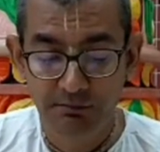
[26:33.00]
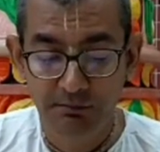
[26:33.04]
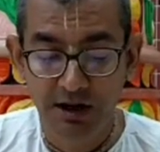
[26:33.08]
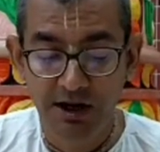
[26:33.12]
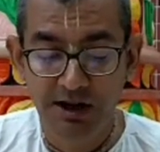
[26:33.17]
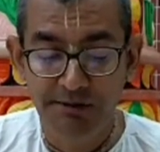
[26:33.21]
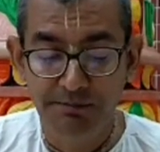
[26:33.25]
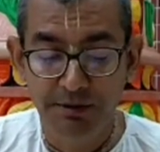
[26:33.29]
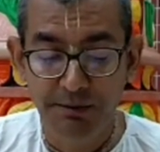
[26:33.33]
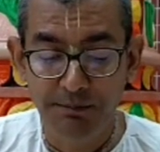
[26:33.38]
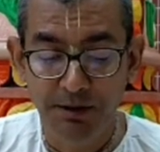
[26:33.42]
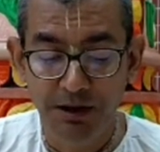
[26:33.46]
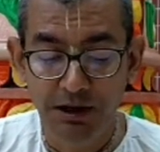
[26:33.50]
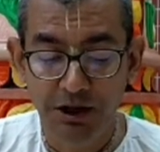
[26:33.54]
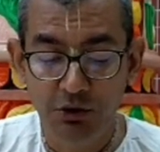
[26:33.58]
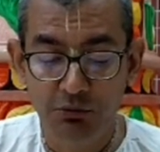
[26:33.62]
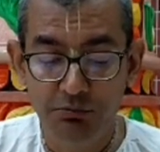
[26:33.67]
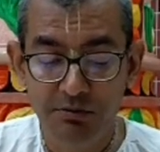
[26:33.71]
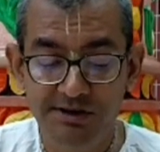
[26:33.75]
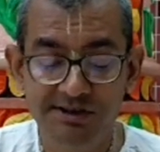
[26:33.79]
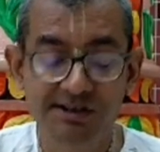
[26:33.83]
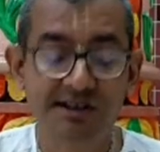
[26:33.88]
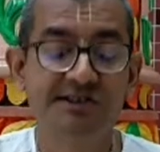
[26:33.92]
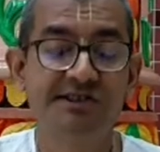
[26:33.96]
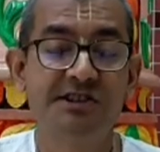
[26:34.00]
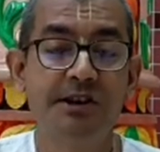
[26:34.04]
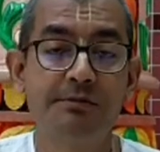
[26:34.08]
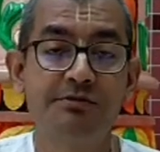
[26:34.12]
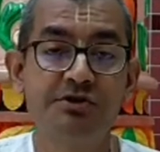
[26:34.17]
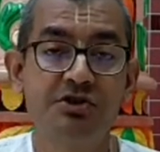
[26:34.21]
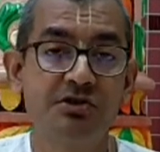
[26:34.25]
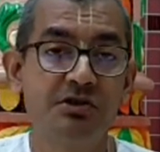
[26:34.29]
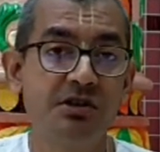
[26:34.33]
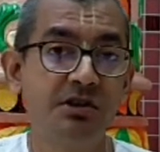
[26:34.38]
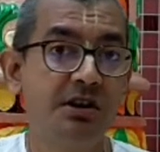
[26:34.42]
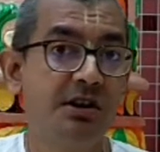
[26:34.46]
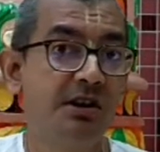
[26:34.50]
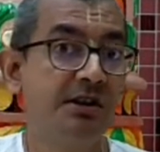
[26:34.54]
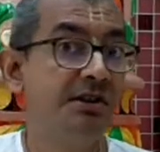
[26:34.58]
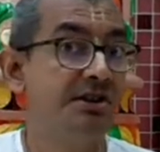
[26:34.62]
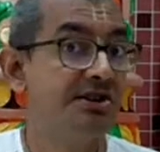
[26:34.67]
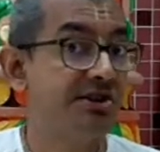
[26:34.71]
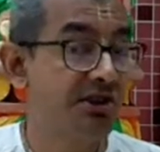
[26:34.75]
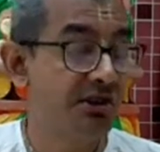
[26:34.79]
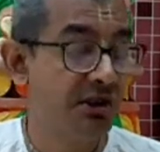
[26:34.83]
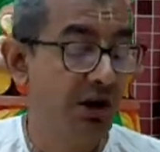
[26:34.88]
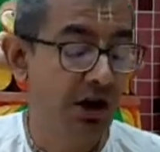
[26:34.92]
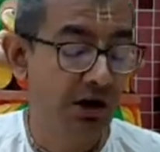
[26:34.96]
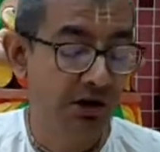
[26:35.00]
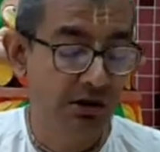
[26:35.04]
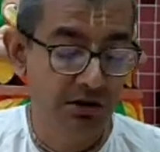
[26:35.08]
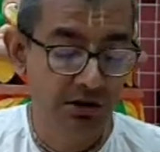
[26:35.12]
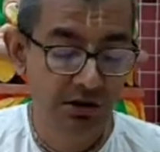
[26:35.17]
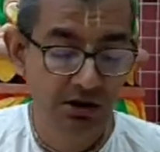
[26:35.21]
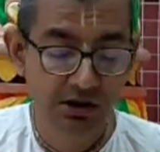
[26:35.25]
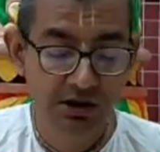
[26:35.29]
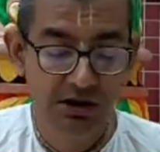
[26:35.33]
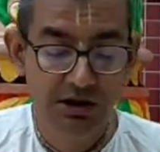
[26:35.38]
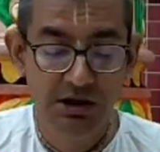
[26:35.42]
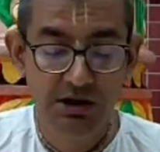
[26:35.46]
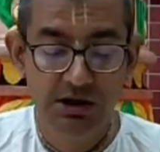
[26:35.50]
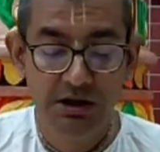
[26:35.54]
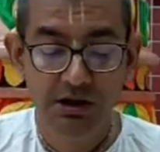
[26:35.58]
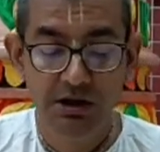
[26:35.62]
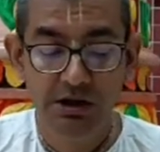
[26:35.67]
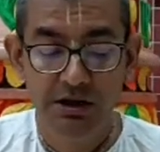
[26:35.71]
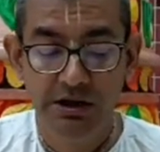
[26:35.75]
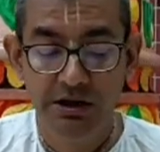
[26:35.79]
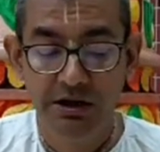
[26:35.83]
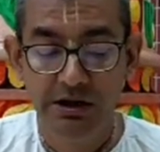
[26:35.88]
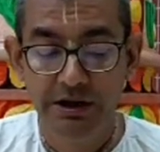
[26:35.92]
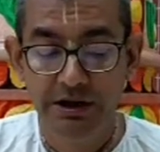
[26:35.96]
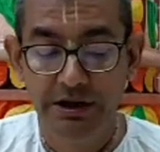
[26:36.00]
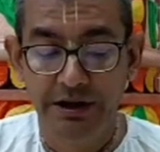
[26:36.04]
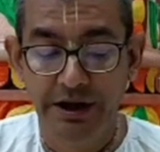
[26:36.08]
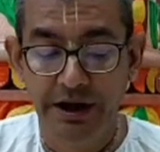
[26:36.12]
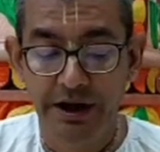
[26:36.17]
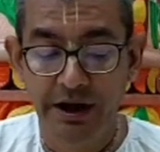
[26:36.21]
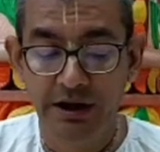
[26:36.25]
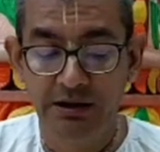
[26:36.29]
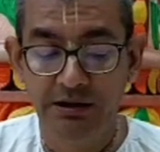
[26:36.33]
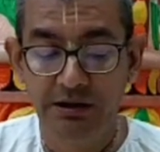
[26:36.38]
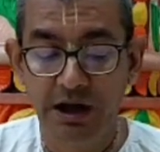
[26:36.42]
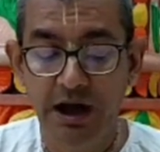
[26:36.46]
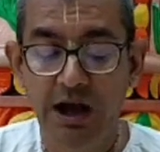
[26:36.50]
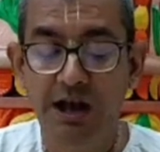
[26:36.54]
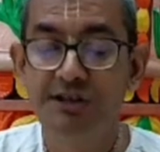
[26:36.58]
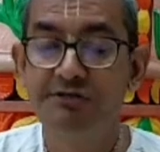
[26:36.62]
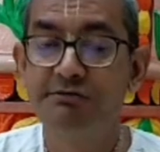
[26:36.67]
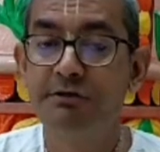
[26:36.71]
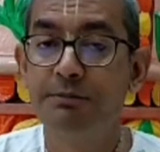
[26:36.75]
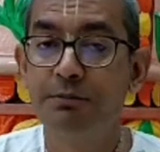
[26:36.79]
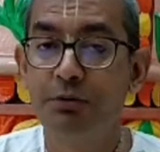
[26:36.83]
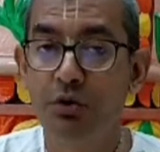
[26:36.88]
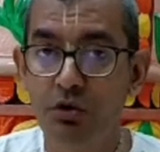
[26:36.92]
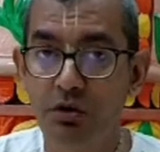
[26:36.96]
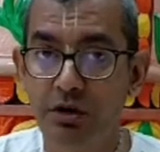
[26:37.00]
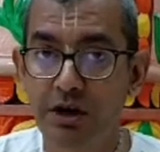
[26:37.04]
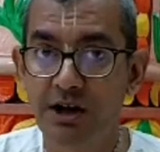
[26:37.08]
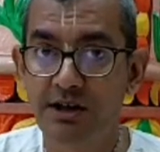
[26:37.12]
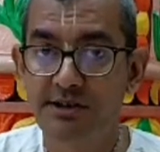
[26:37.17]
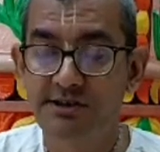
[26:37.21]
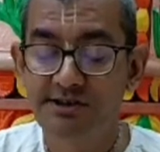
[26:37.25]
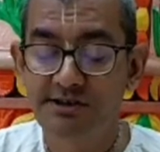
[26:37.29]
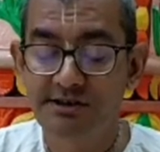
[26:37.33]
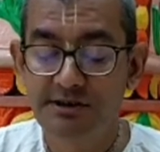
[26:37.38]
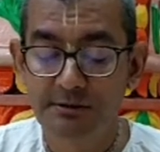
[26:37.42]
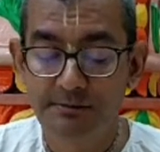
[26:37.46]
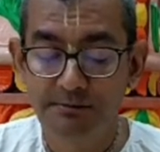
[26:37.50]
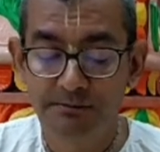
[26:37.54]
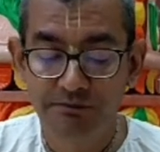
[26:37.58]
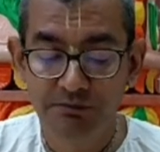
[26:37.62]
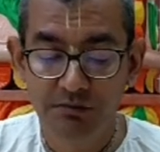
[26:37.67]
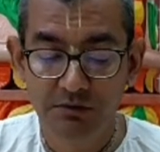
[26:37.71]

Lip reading: Many people have misconceptions in this regard. And as we progress